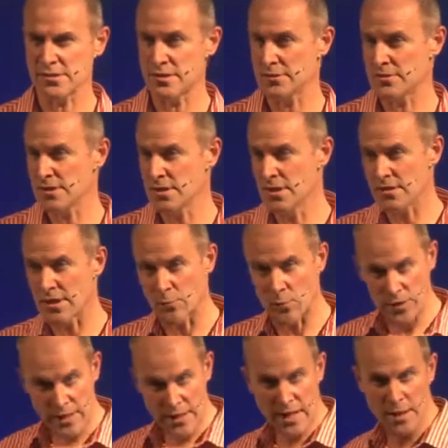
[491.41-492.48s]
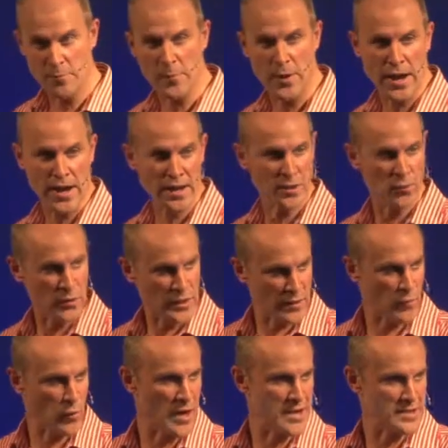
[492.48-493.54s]
And then when they come back, when they've
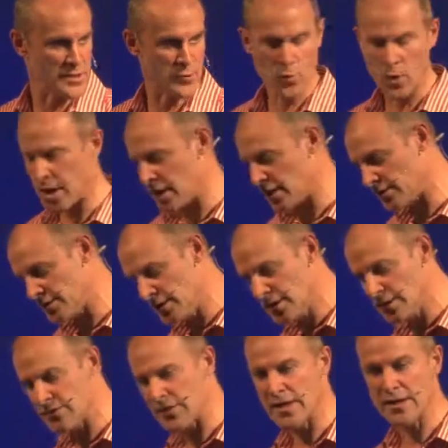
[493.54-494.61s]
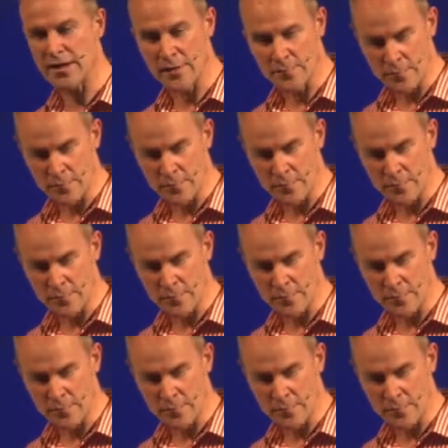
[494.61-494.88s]
waited a while, they